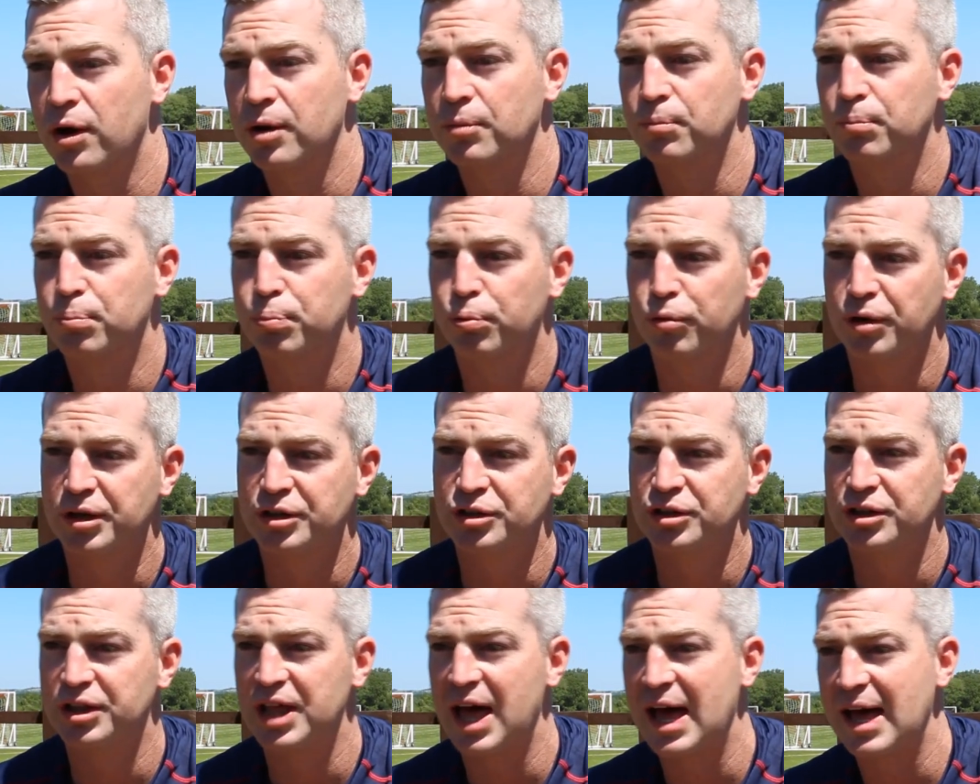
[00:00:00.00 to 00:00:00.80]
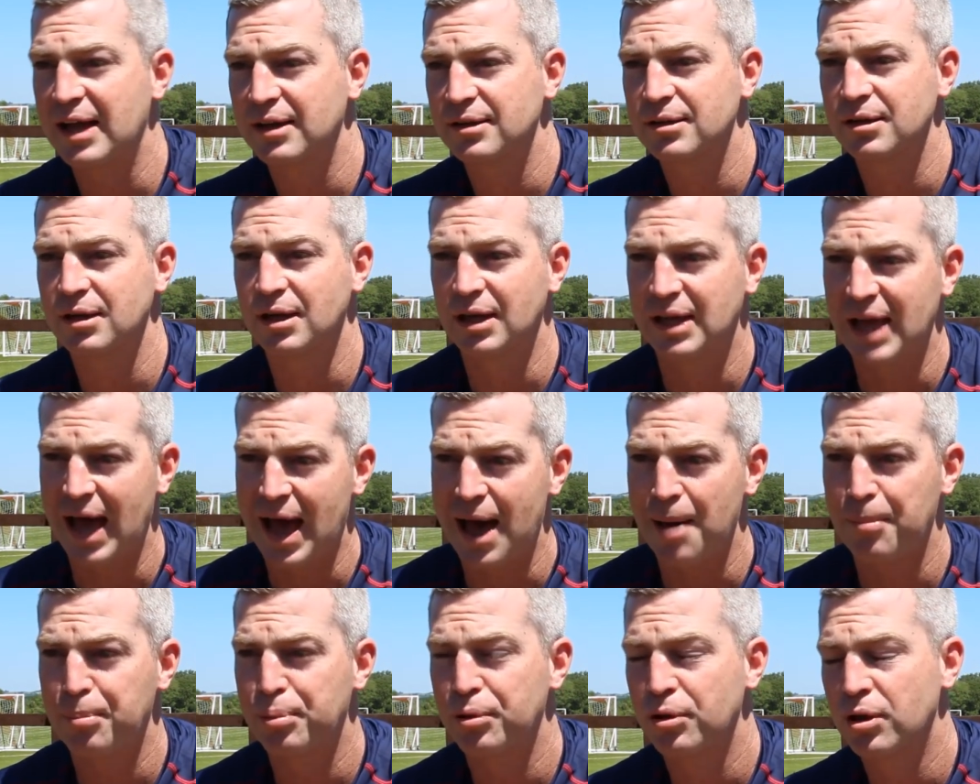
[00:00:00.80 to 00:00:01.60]
and bridge that
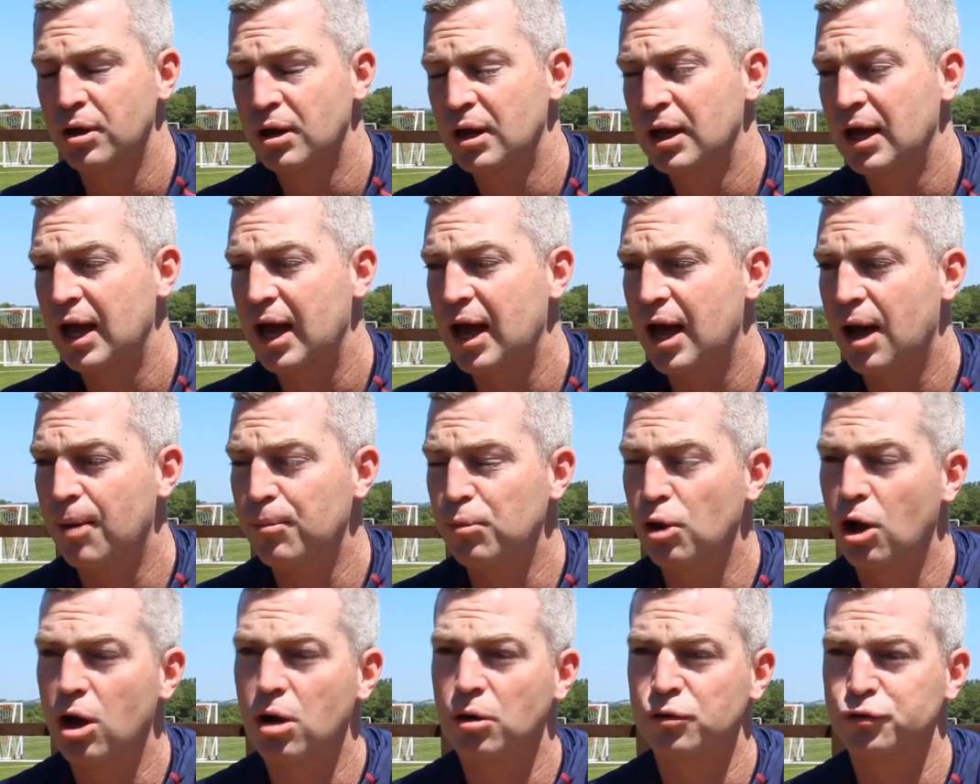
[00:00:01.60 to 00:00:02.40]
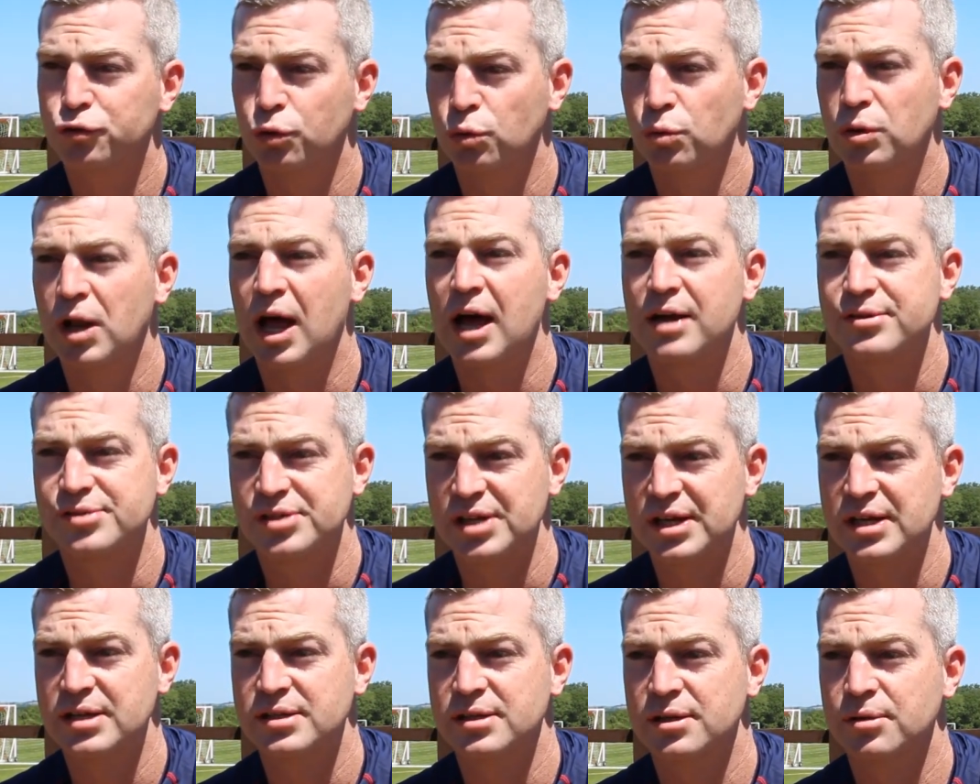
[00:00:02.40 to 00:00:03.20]
gap, like I was doing last
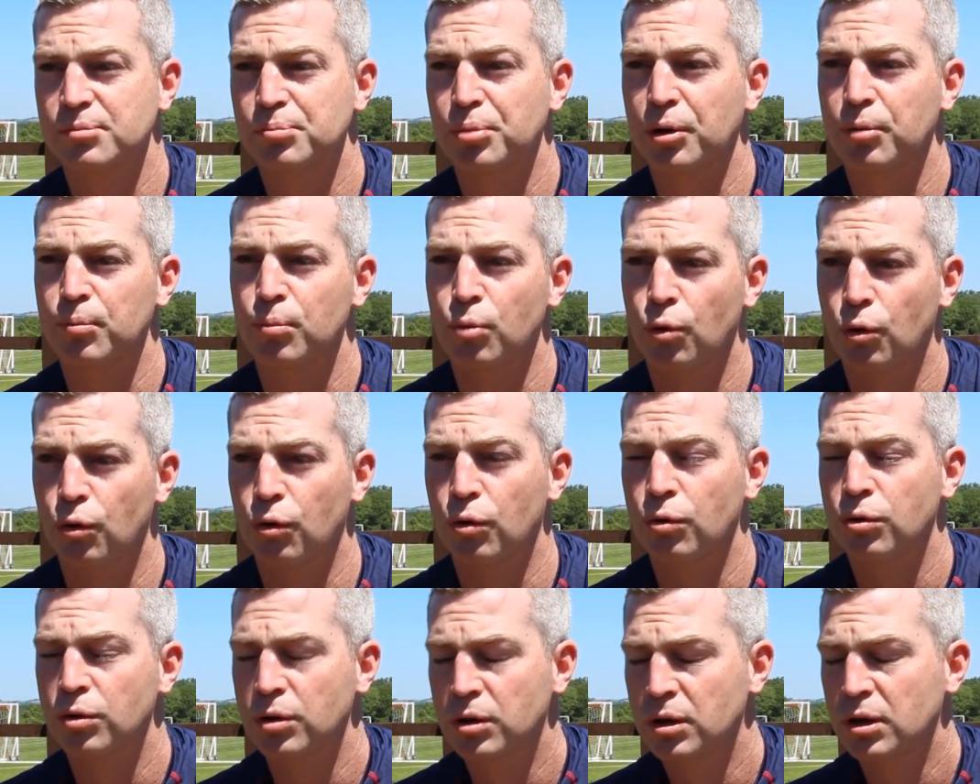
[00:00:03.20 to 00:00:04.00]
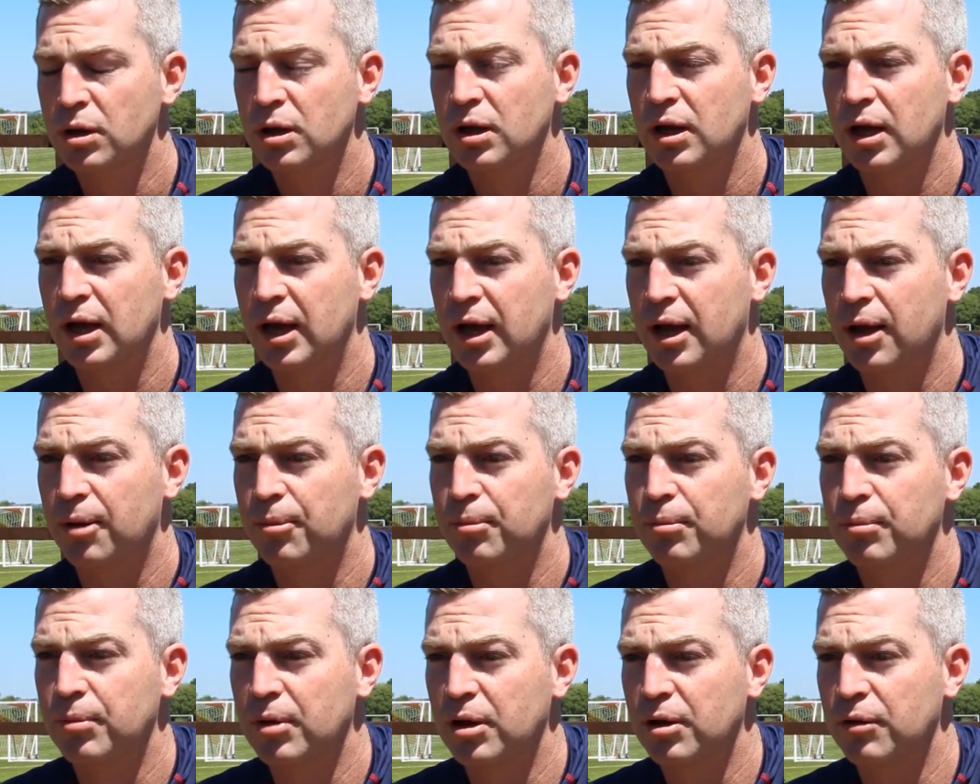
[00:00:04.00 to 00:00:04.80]
season, but more
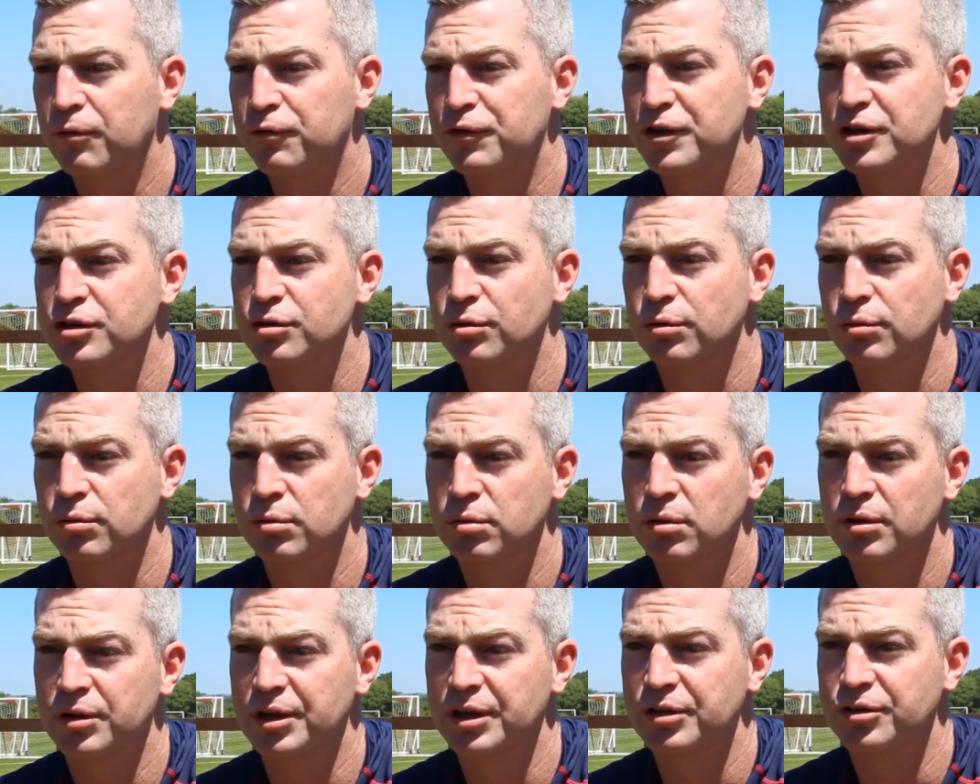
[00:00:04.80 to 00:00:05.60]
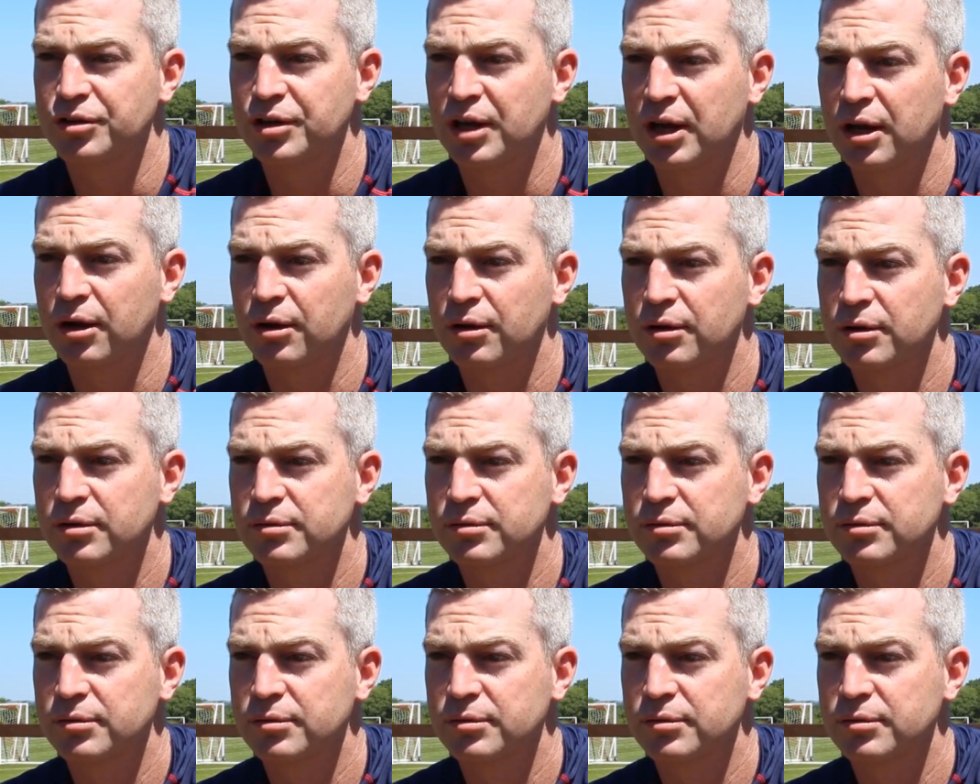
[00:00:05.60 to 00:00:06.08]
official this year.